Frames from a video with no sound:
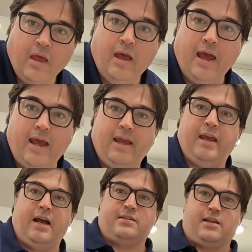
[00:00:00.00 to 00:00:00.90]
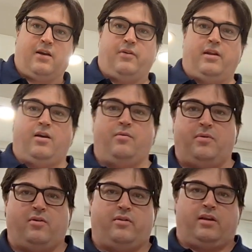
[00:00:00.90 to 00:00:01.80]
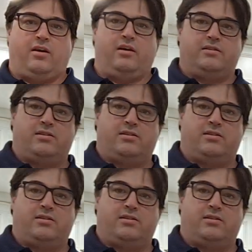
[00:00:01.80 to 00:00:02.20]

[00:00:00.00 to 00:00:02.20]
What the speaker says: Hey, how's it going? I hope you're doing good.